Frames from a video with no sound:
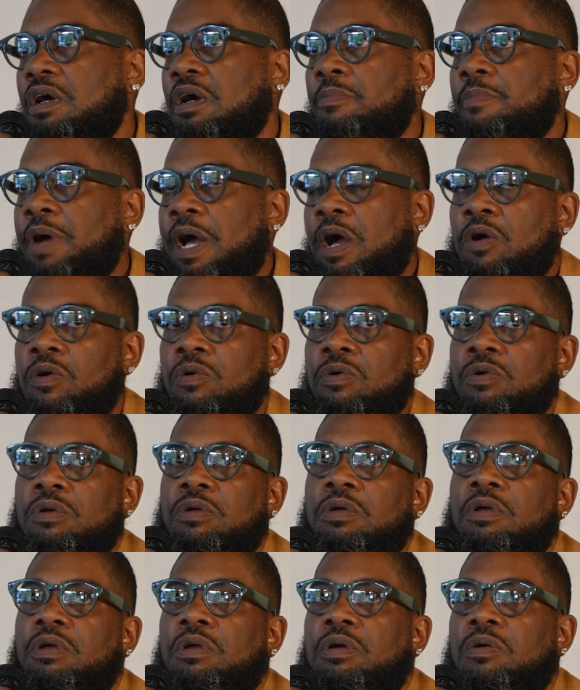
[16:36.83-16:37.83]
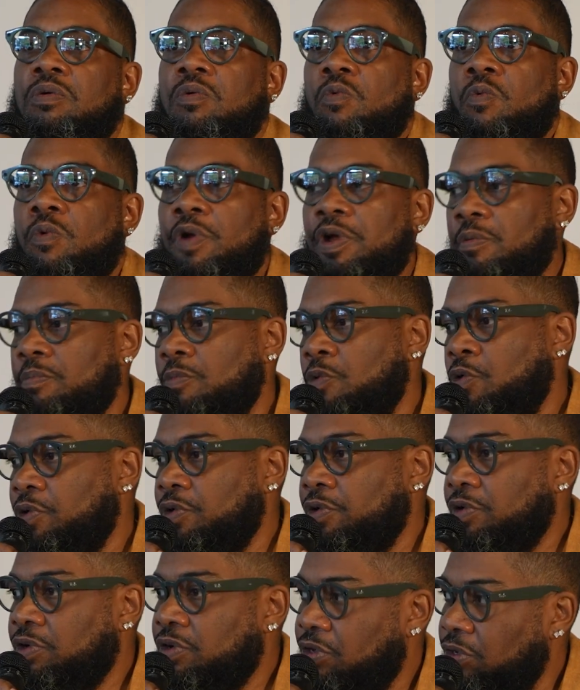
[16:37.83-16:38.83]
about where
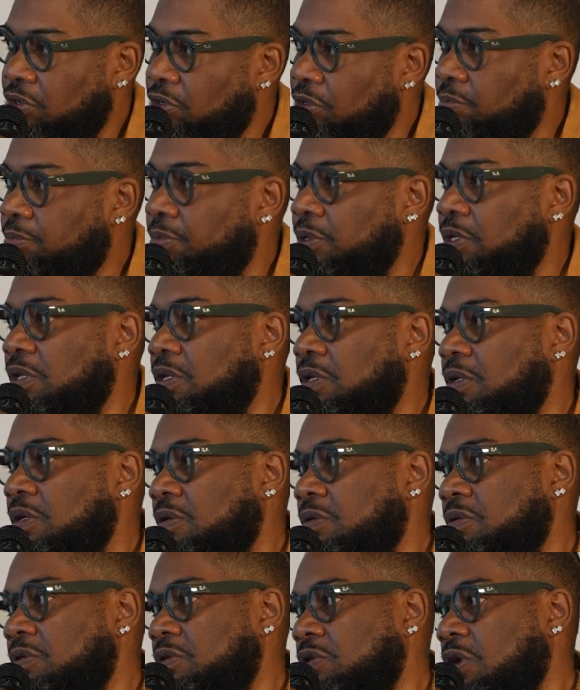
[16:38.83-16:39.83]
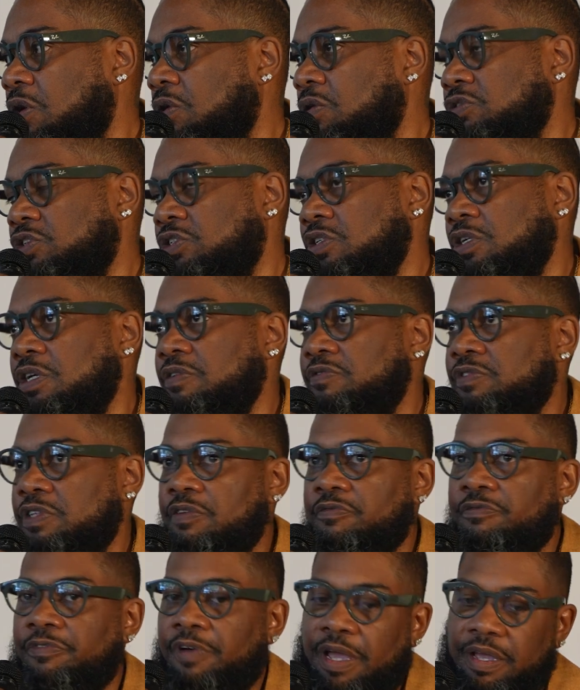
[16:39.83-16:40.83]
mortar could be. You know, she gives
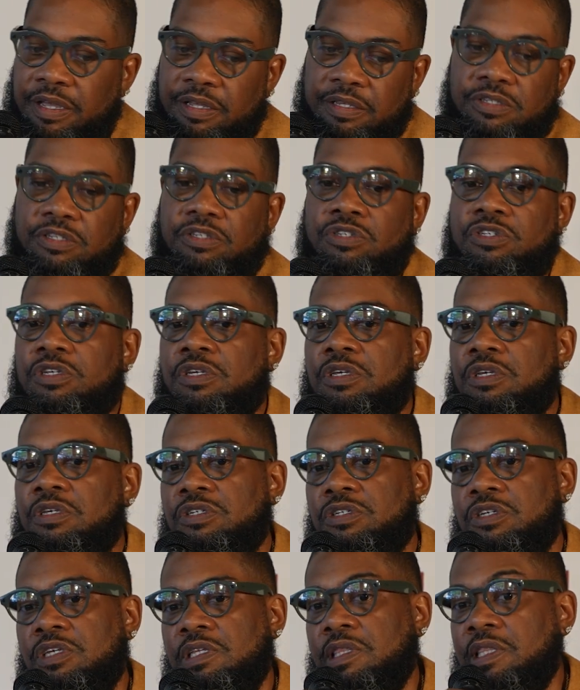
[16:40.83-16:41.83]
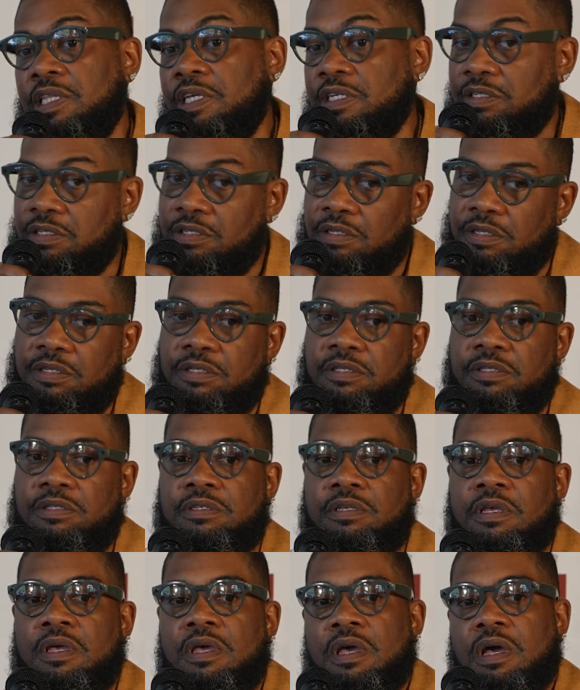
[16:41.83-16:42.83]
advice. She she
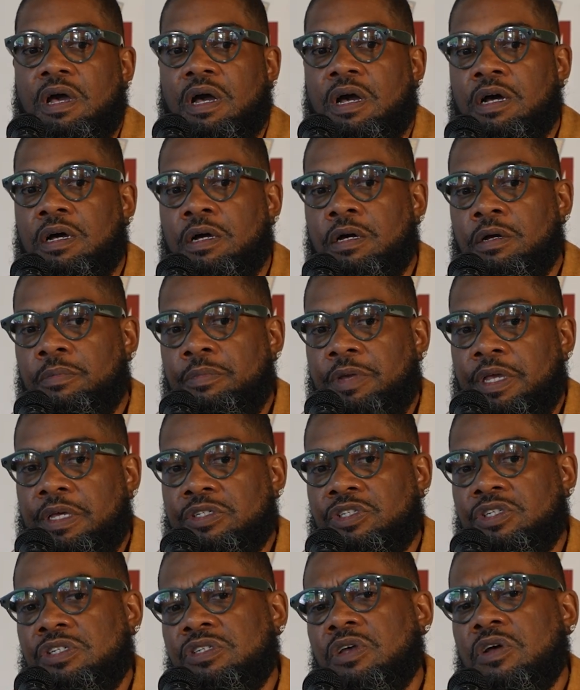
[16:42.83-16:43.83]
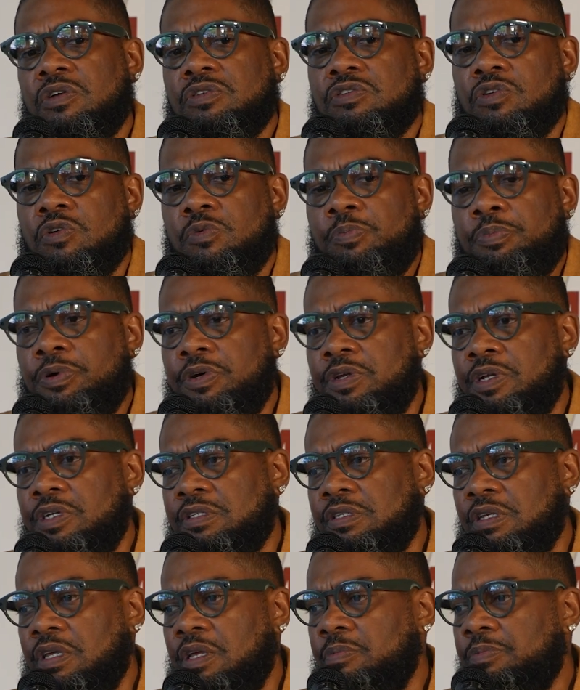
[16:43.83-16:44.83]
listens, um, and she's also put
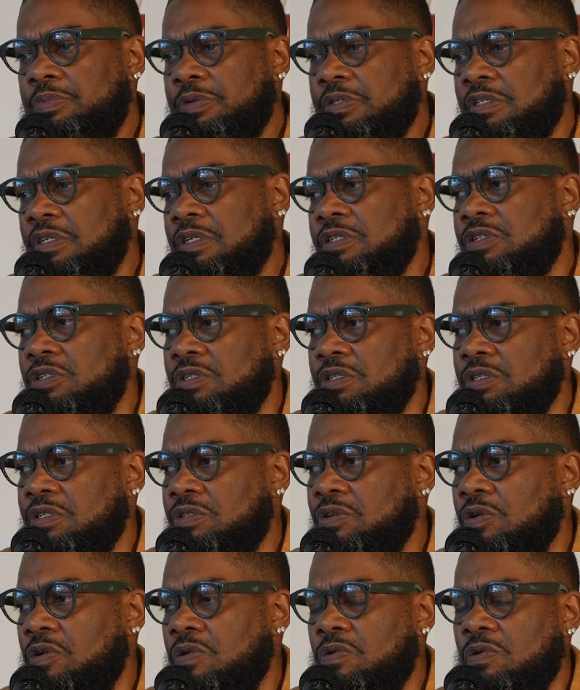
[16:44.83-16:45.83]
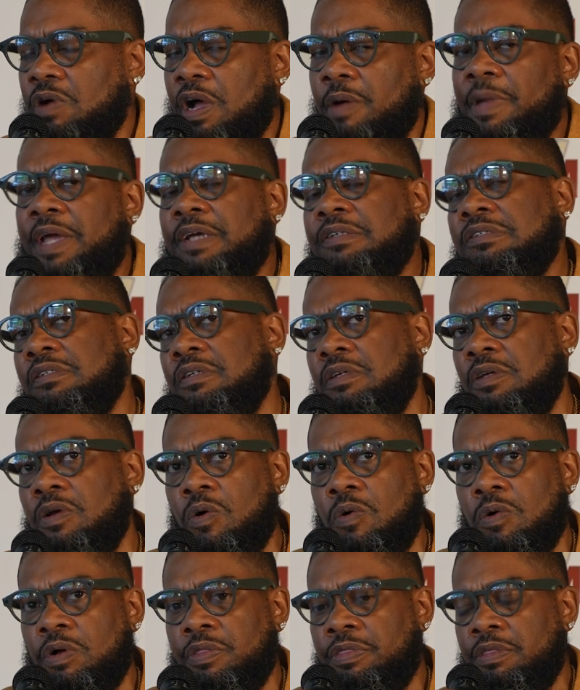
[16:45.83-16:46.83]
us in position. So I'm actually
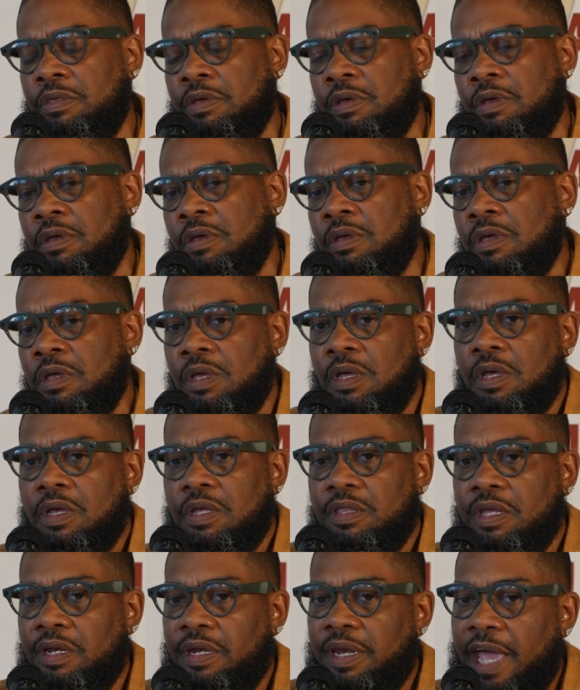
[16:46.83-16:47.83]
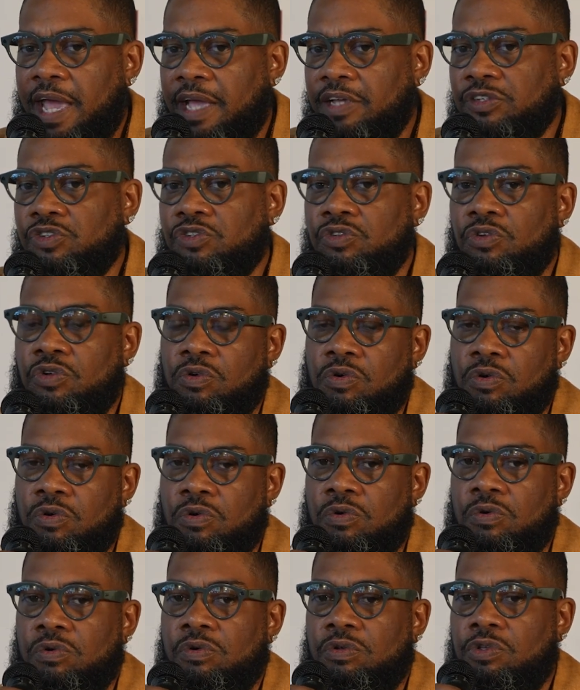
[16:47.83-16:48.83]
on the the
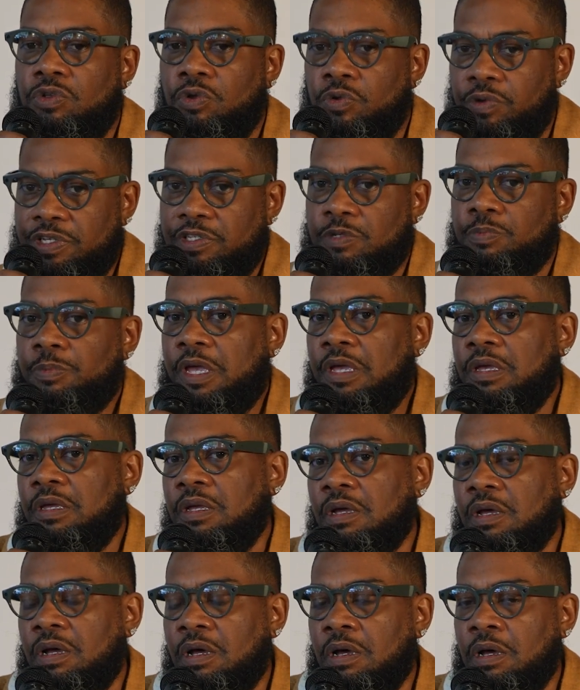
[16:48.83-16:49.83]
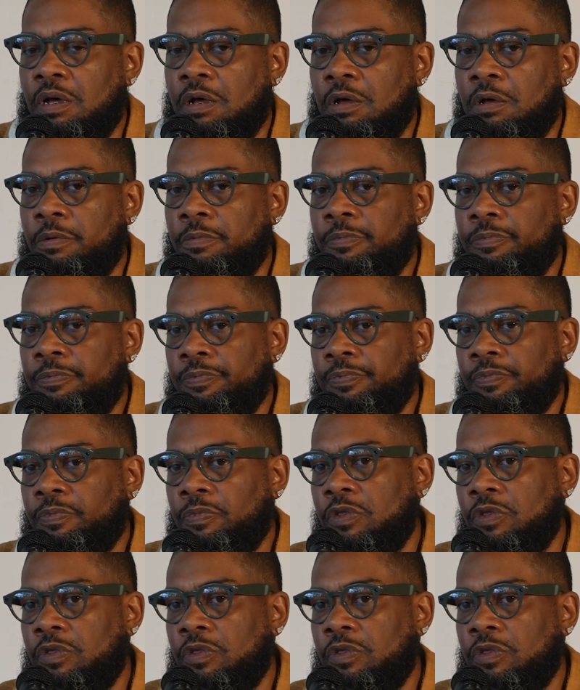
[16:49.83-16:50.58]
National U.S. Bank um,